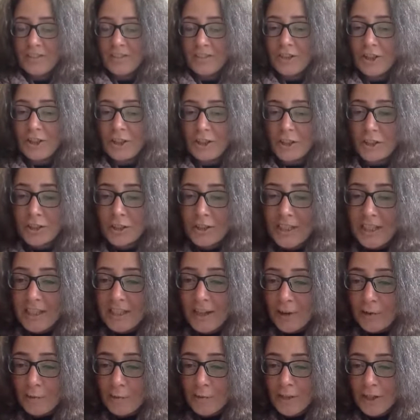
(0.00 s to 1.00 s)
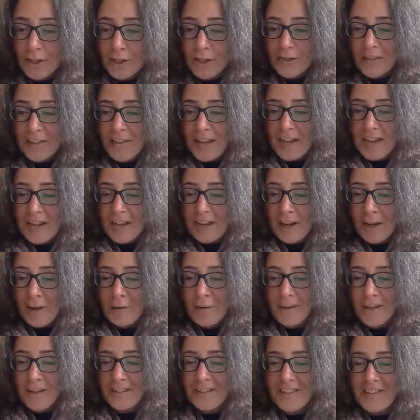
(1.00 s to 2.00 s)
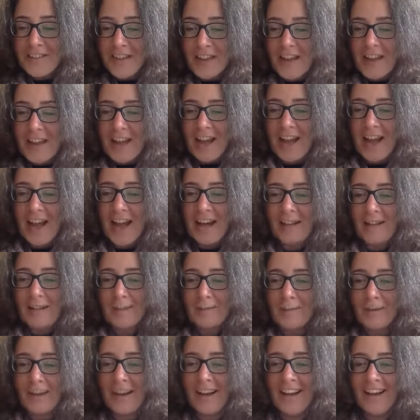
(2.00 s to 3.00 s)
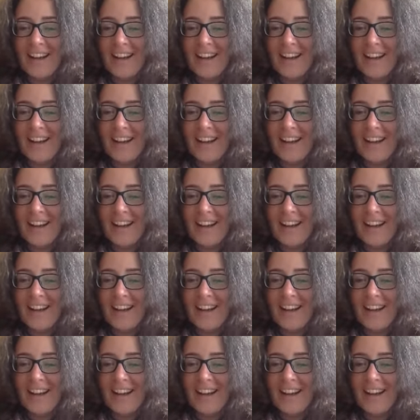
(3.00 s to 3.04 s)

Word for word: Judy Huffman, are you saying hello? Or are you saying help?